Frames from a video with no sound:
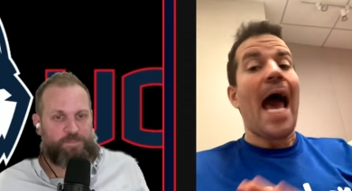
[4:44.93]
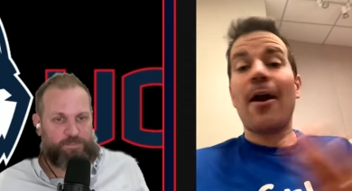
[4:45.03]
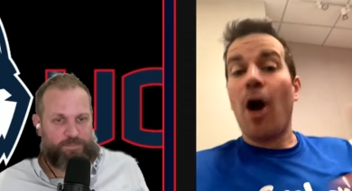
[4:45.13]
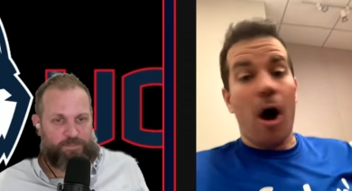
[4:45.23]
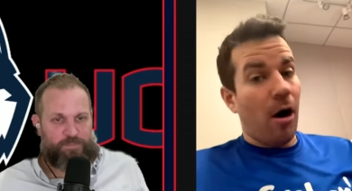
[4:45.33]

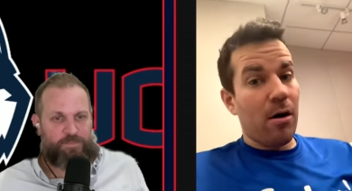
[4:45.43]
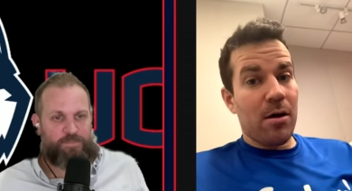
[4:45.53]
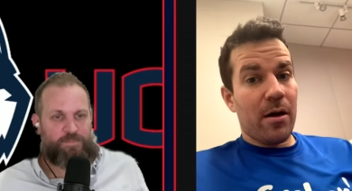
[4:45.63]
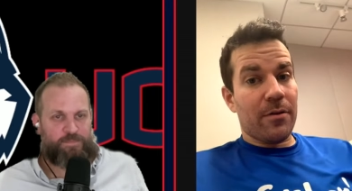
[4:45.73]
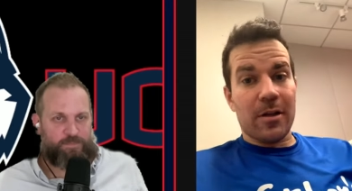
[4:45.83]
Speaker 1: at all
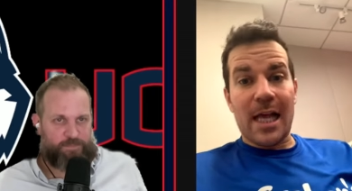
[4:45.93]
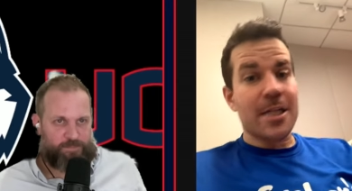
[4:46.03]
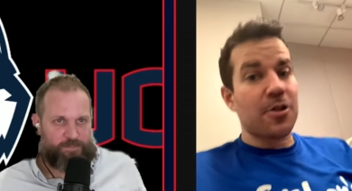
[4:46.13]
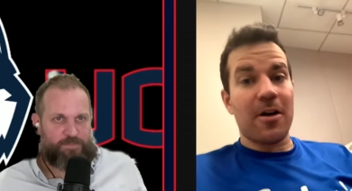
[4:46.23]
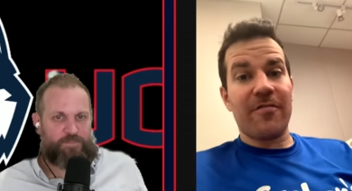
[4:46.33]
the
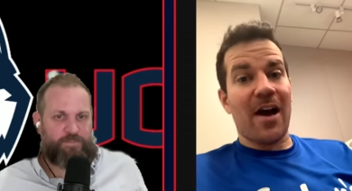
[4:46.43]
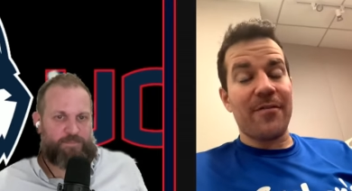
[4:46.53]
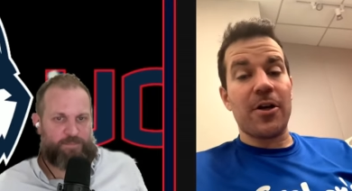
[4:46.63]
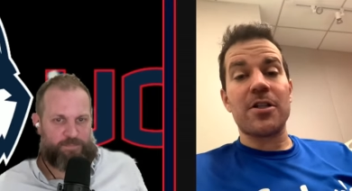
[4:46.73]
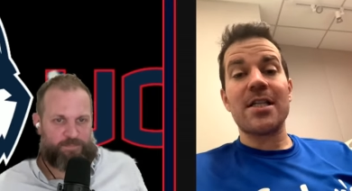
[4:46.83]
last 35
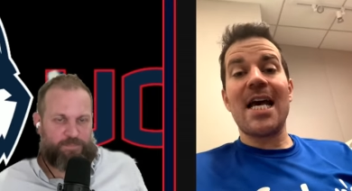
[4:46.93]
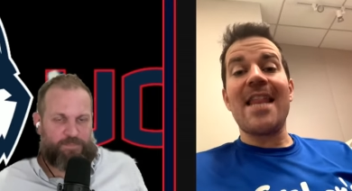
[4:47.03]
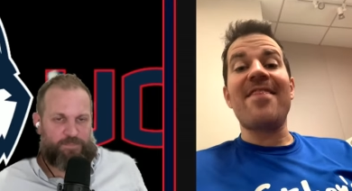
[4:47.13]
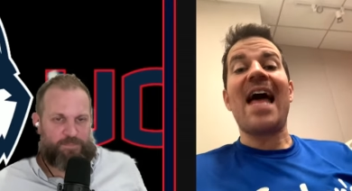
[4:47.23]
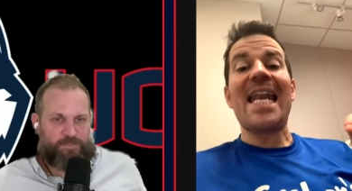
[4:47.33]
years,
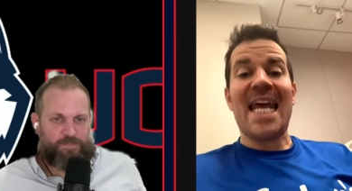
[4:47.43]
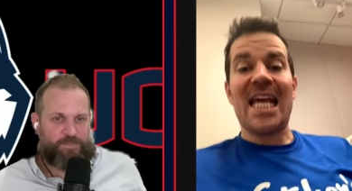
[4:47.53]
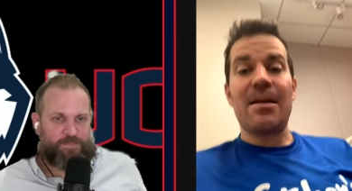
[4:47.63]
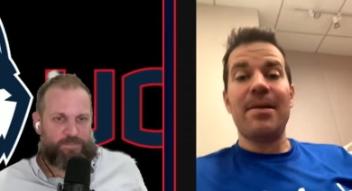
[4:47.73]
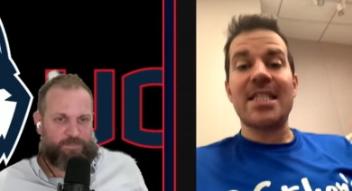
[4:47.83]
that
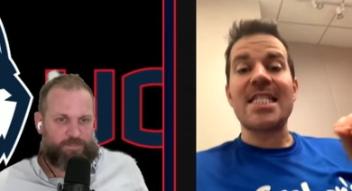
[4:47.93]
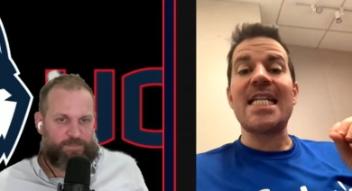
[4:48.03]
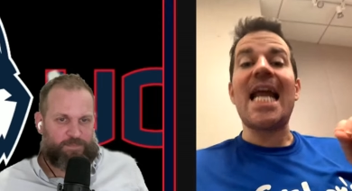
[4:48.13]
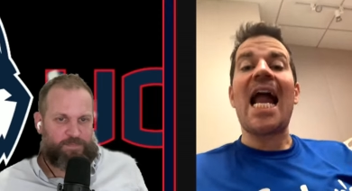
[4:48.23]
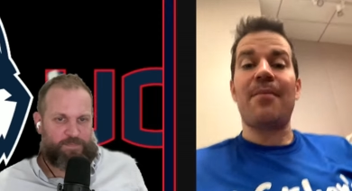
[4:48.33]
name is
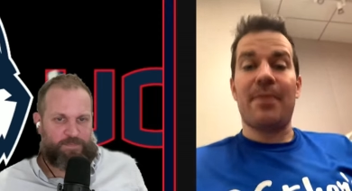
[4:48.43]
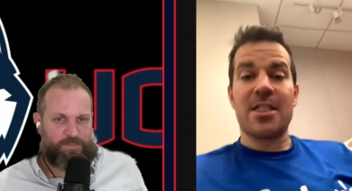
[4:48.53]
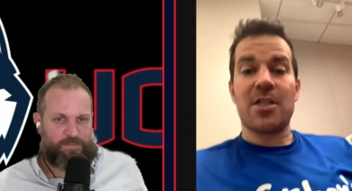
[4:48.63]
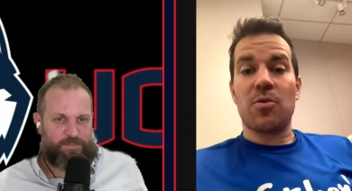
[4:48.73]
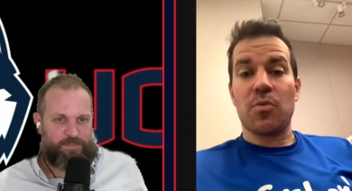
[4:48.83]

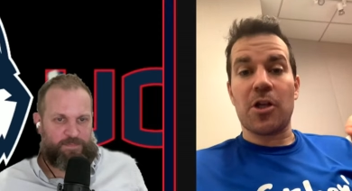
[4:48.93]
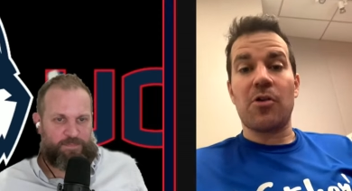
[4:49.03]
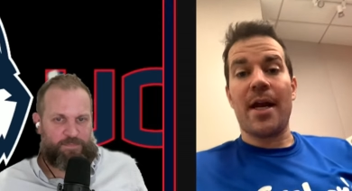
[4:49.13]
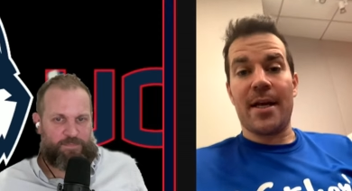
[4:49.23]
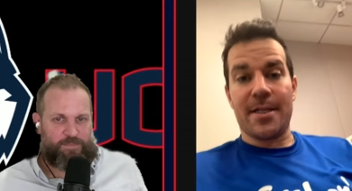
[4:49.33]
synonymous with
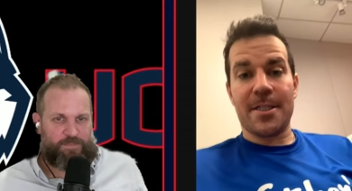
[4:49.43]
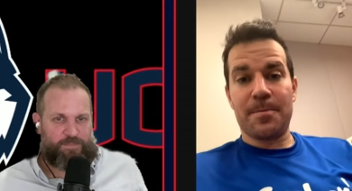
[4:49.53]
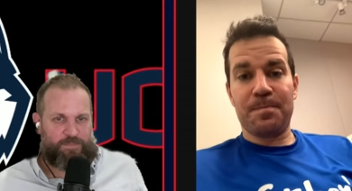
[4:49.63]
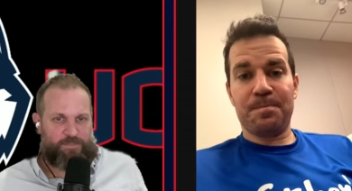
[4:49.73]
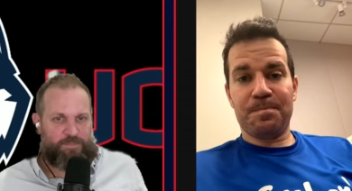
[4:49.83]
greatness.
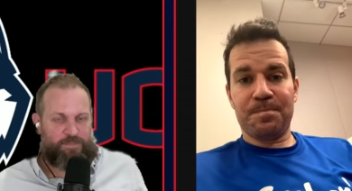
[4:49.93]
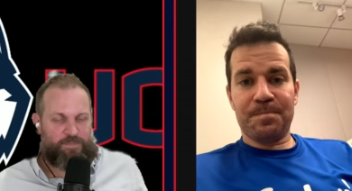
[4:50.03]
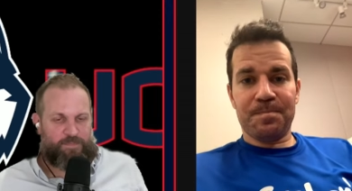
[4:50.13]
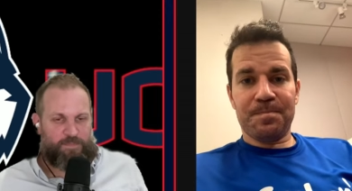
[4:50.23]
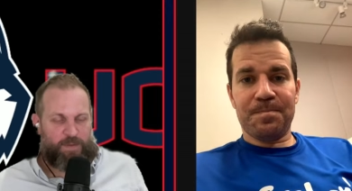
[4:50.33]

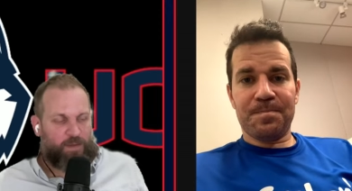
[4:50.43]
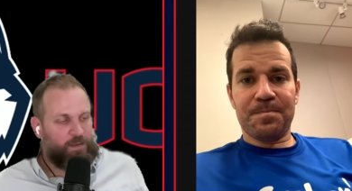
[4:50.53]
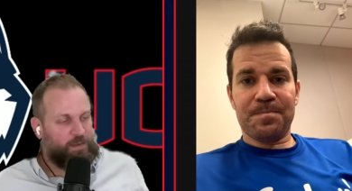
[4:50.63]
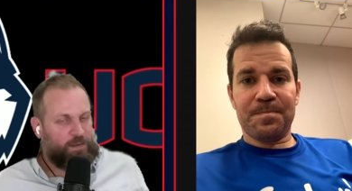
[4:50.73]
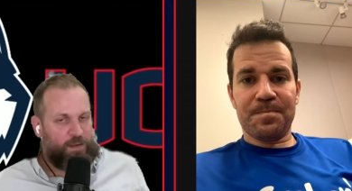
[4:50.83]

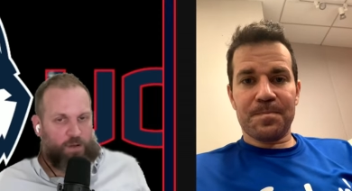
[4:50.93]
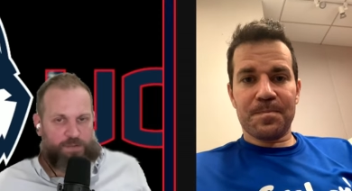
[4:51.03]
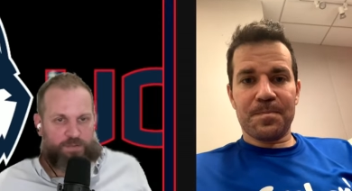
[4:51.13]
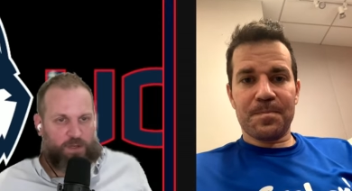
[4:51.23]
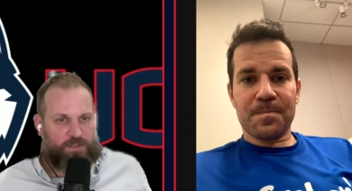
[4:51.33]
Speaker 2: No,
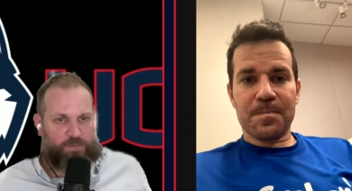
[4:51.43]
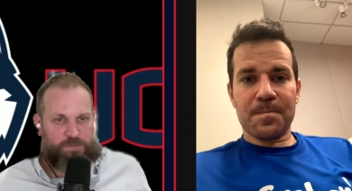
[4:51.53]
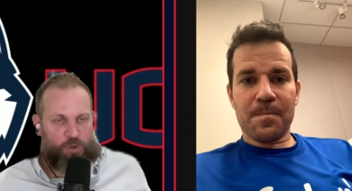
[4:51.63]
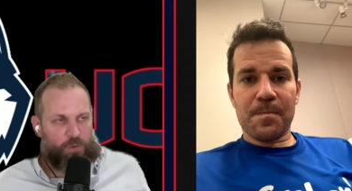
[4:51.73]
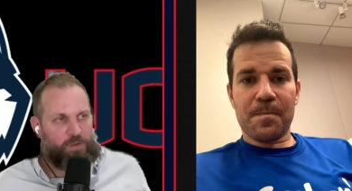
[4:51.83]
it's it's a
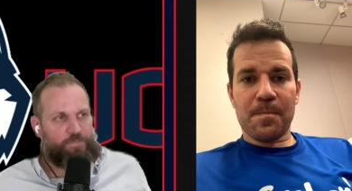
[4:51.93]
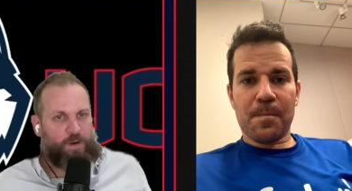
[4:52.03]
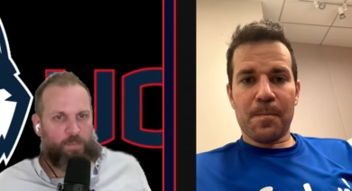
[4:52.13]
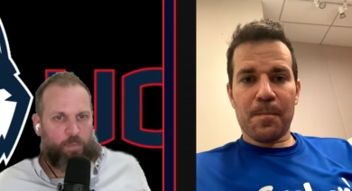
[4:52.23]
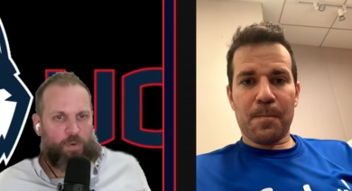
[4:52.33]
totally
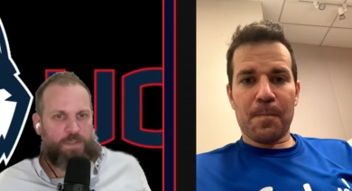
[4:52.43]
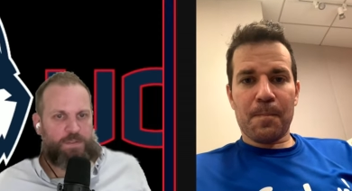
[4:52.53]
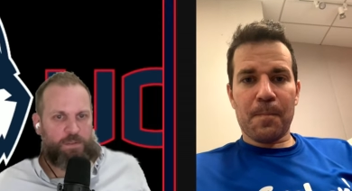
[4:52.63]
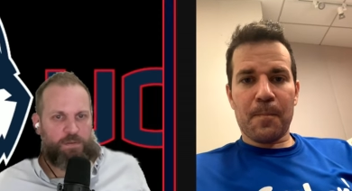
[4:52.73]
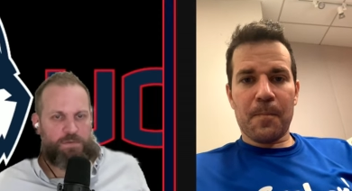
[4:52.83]
fair point
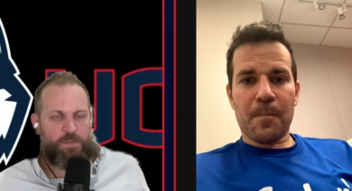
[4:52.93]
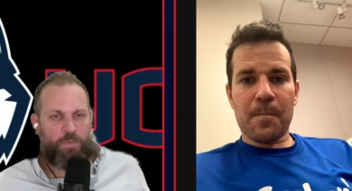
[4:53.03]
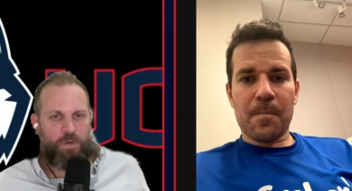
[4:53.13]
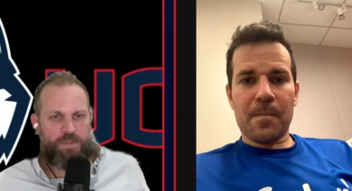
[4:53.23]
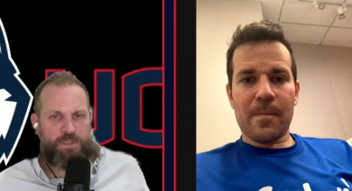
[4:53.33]
to to
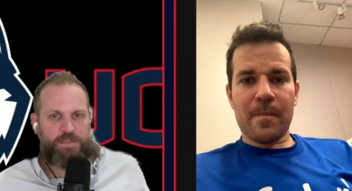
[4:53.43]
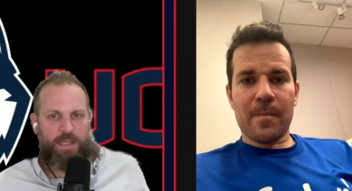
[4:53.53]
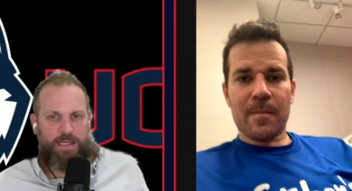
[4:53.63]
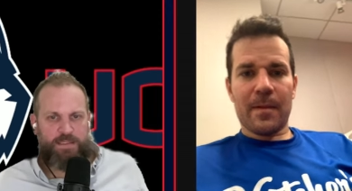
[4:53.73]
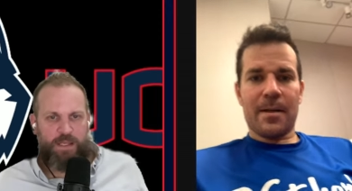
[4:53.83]
point to his
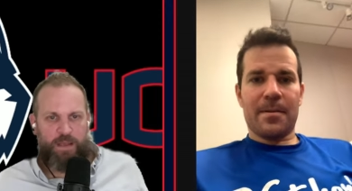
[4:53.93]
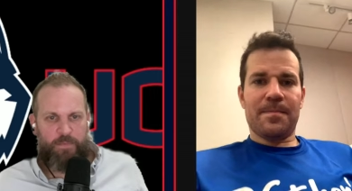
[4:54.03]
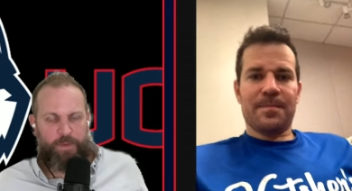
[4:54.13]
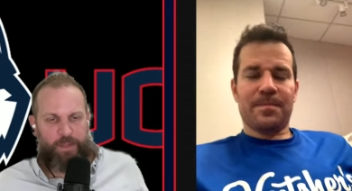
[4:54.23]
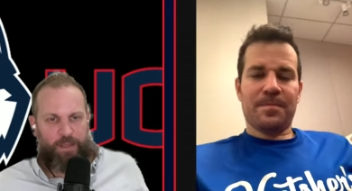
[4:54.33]
last
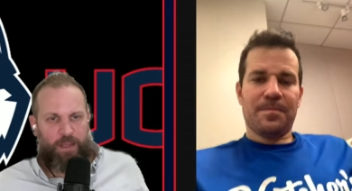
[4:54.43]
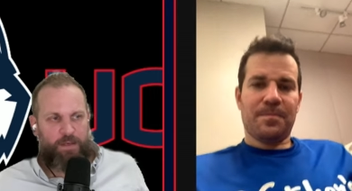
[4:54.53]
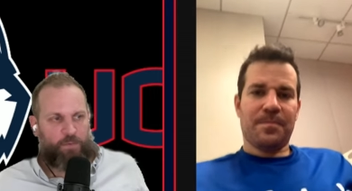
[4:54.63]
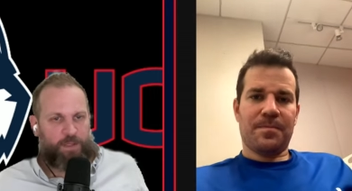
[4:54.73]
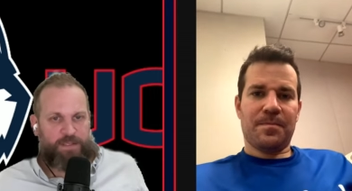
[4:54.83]
name,
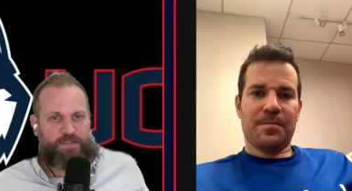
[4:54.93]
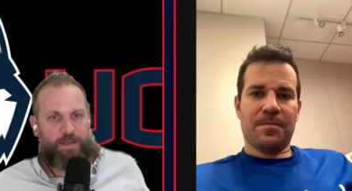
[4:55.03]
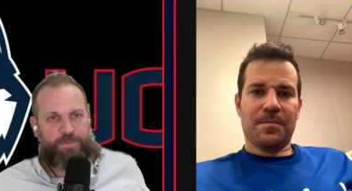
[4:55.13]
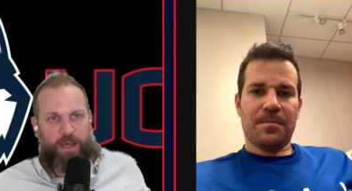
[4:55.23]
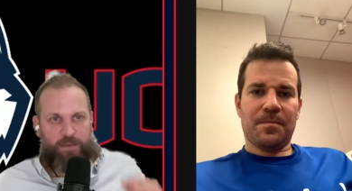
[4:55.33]
and he really has
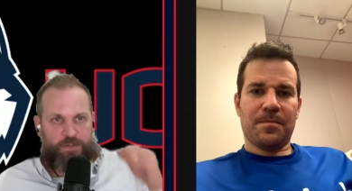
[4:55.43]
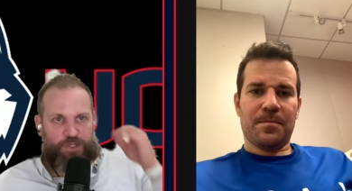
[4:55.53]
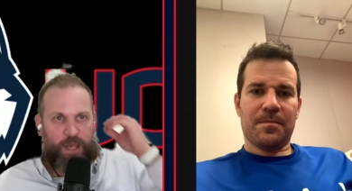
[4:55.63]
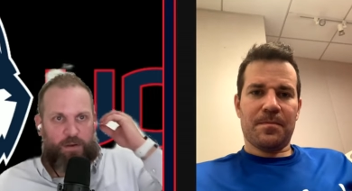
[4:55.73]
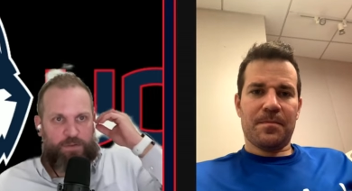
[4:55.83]
stepped out of the
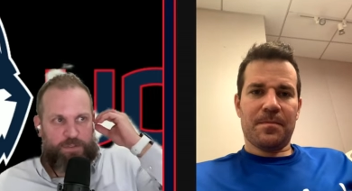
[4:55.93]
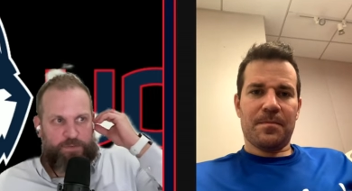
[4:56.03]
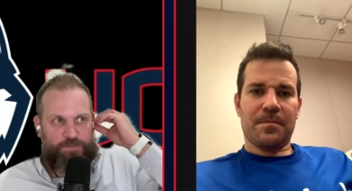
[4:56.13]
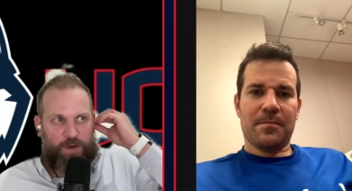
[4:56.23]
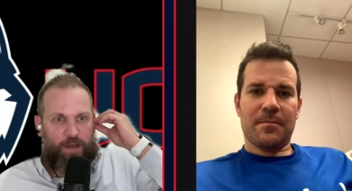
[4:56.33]
shadows of
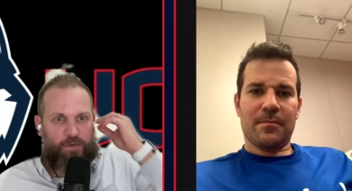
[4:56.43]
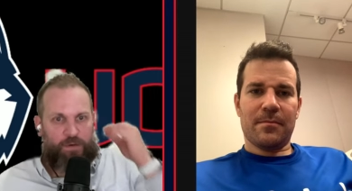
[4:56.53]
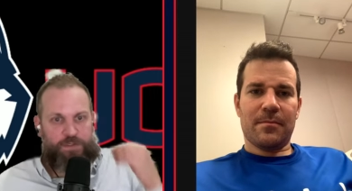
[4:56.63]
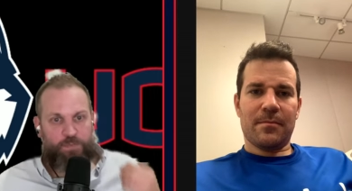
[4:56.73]
his father and his